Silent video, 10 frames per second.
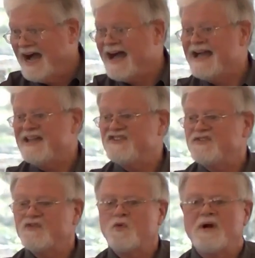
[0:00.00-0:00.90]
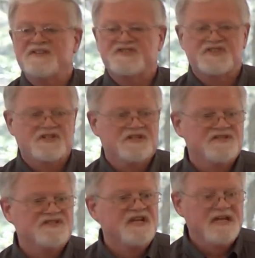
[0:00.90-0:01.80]
the kinds of
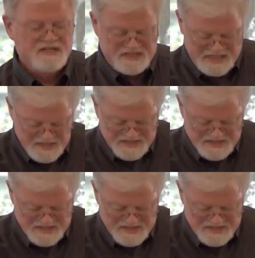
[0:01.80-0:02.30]
questions